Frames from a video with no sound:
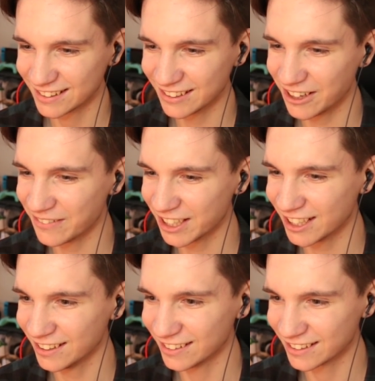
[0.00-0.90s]
See what I
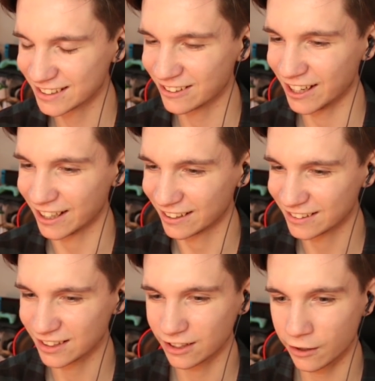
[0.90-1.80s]
mean? It's
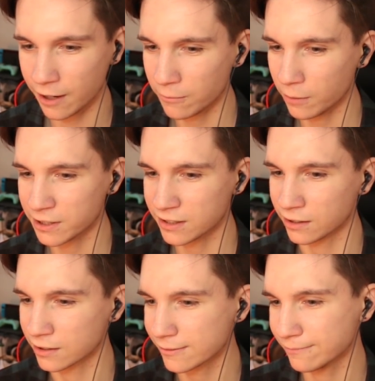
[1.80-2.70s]
great. Great moments in
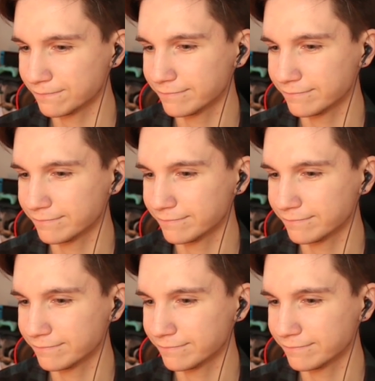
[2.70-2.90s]
this.